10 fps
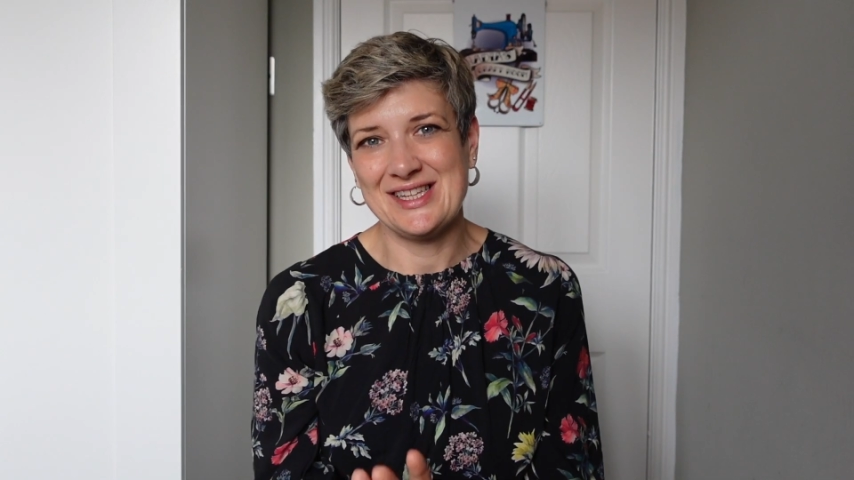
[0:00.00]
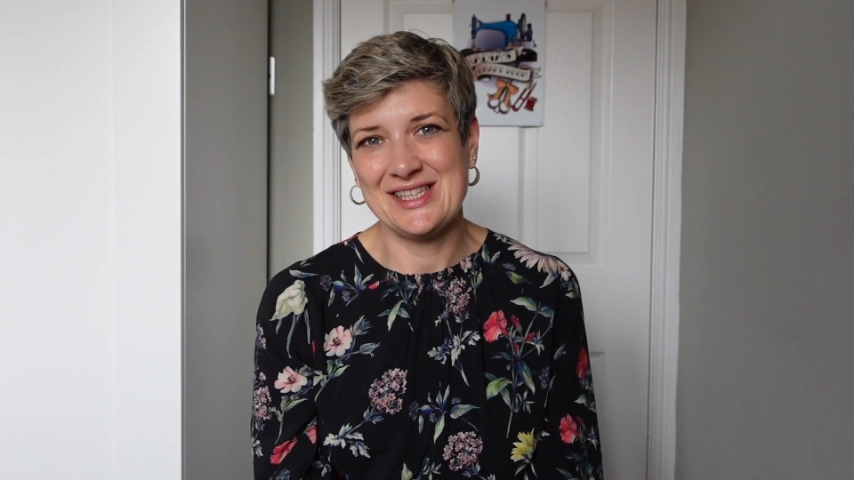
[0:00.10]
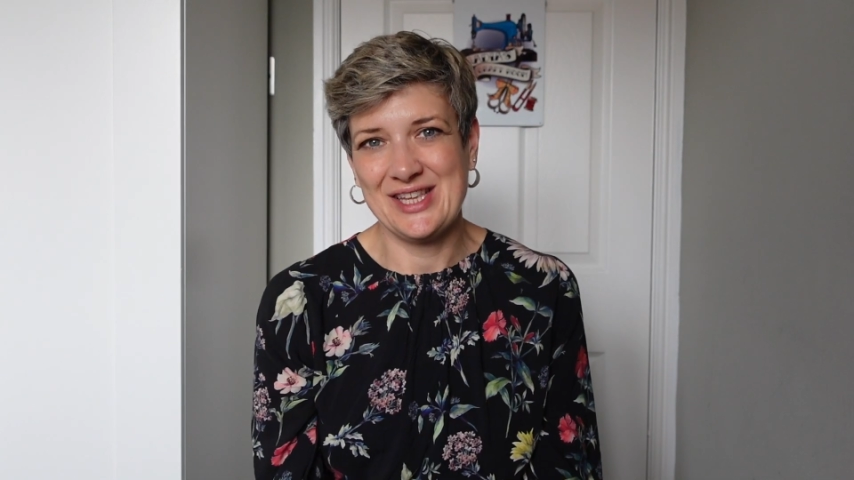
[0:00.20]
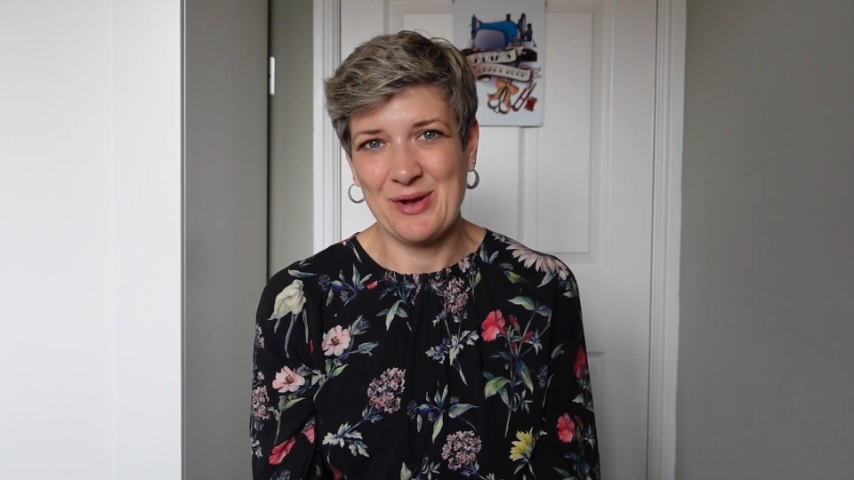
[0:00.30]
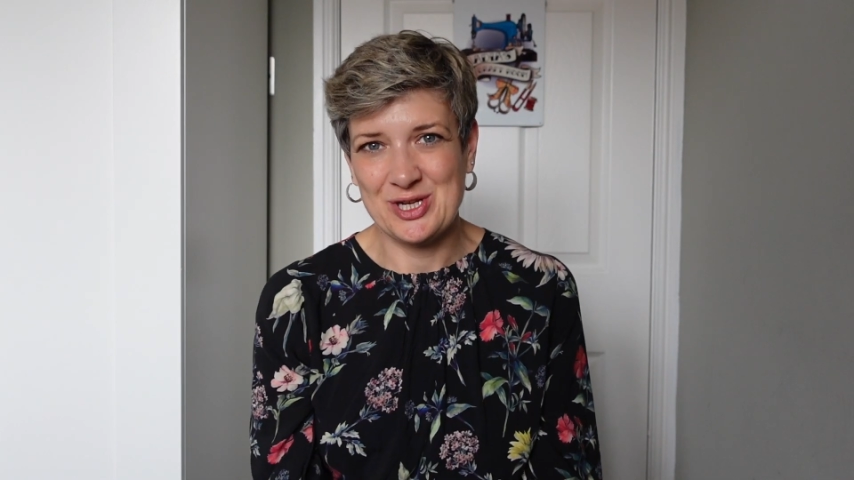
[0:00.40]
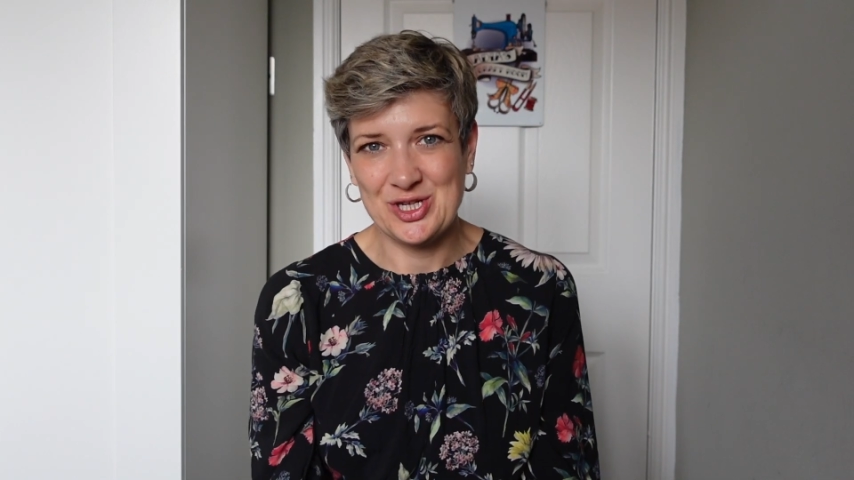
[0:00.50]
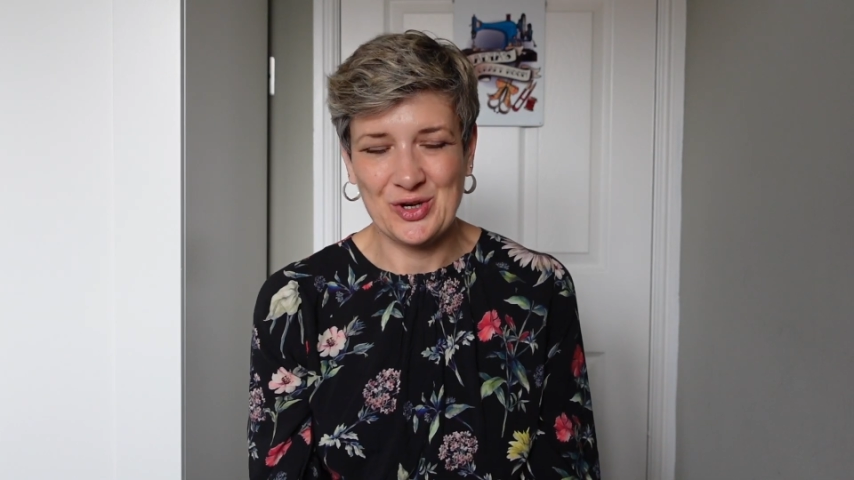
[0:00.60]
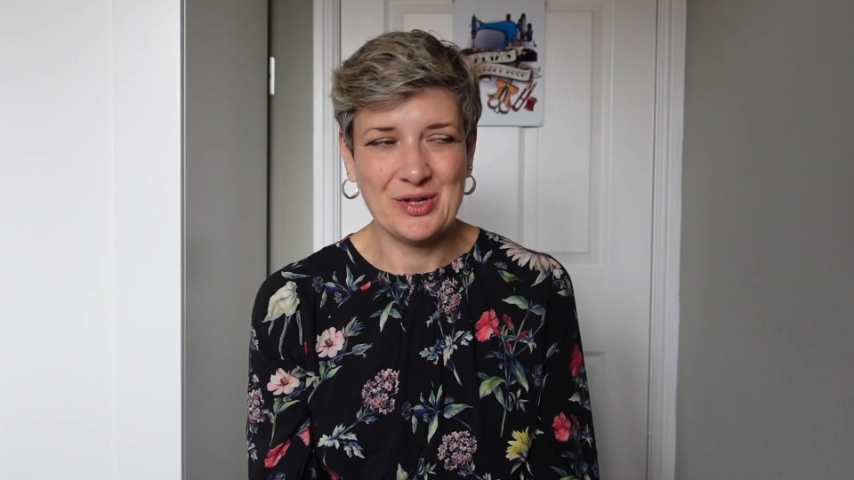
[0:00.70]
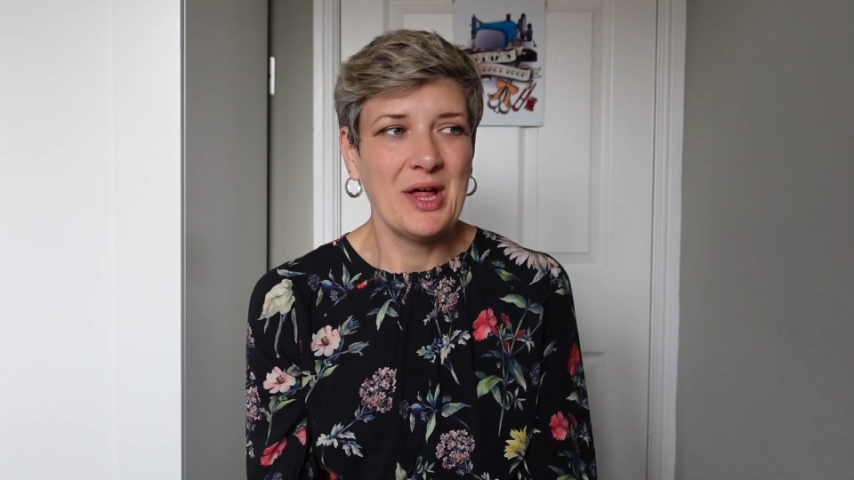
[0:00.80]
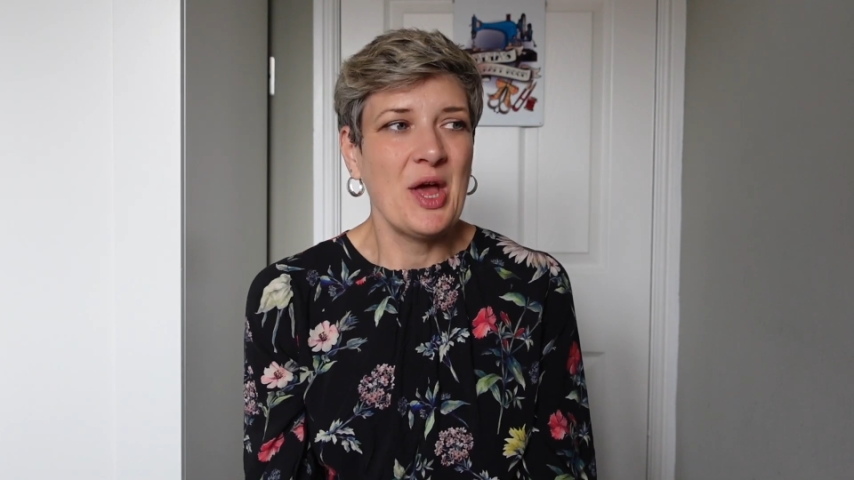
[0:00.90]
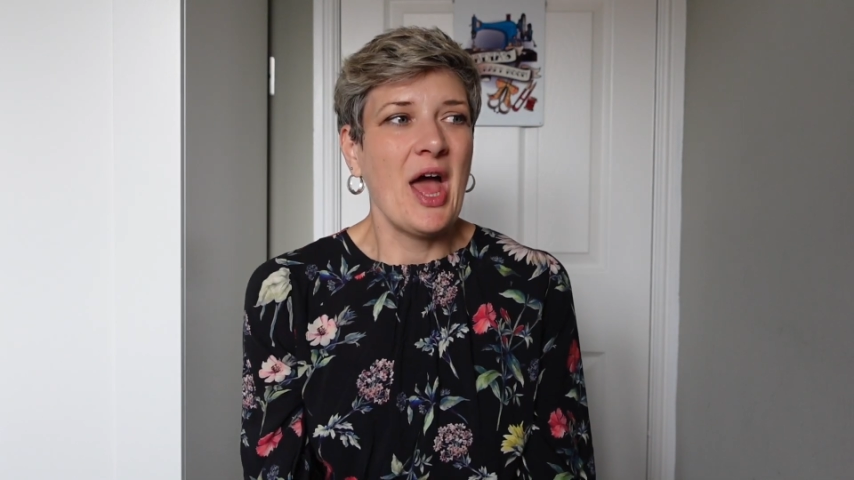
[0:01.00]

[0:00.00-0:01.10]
social.